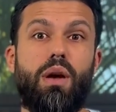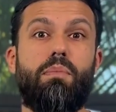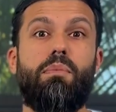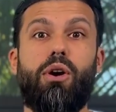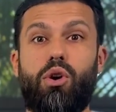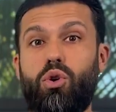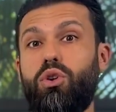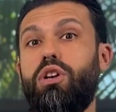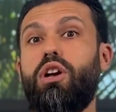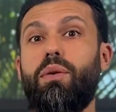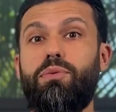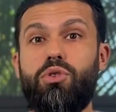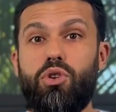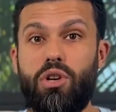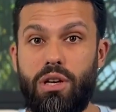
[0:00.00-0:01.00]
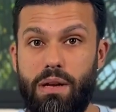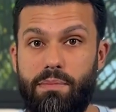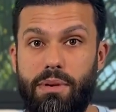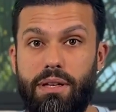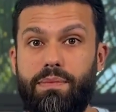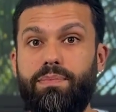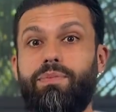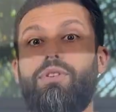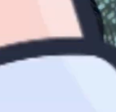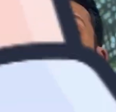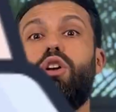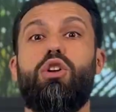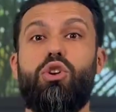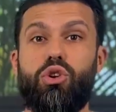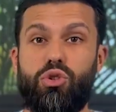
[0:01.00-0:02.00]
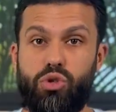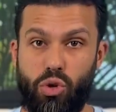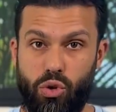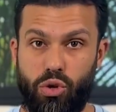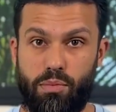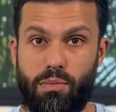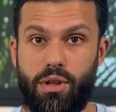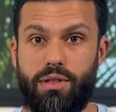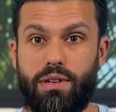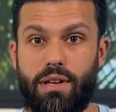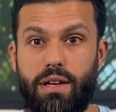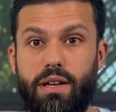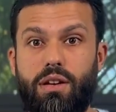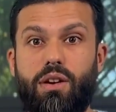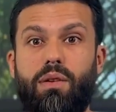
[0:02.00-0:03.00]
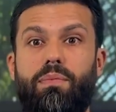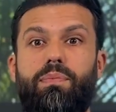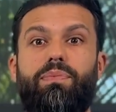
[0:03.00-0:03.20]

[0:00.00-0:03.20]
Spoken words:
but only up to a limit, your total monthly income.